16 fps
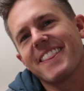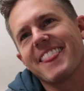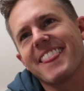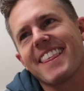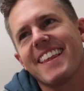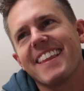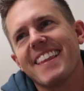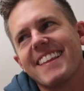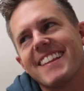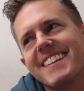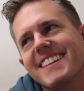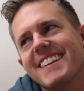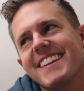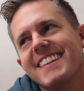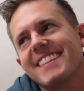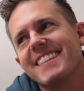and she
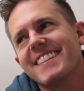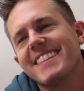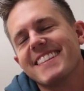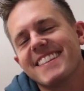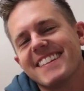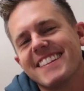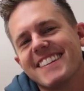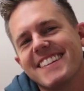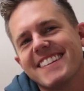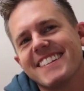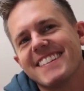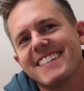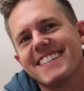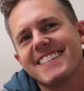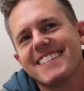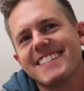like knew
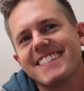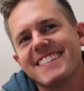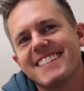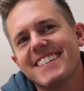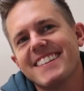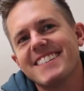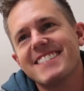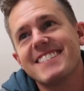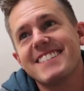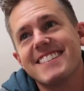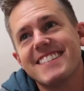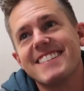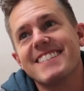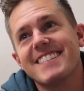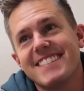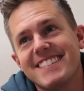that it was like something
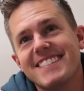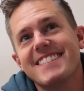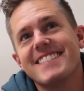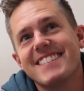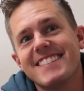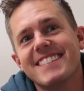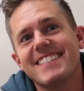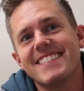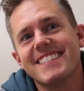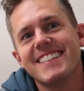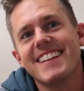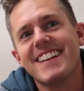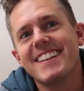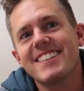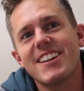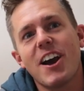special and like
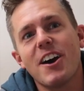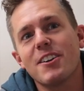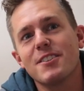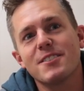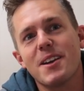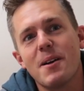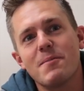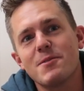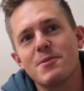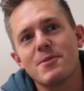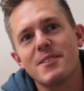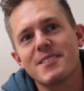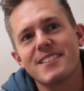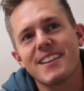was Cuddled crazy. Up to